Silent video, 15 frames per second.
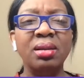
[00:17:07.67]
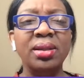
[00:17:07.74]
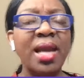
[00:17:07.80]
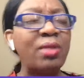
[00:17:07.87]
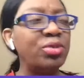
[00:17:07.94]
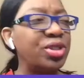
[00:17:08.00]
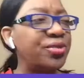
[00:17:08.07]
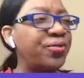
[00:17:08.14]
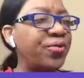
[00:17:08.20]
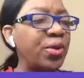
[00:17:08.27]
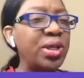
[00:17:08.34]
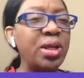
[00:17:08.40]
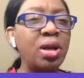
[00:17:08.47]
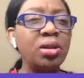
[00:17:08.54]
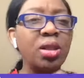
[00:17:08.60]
that was
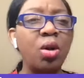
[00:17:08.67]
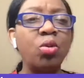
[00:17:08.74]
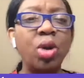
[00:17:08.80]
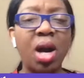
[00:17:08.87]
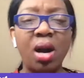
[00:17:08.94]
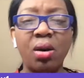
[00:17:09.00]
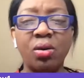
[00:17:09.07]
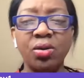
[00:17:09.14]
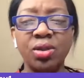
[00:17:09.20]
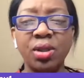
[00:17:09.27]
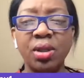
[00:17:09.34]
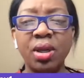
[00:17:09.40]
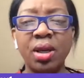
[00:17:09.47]
free or low cost?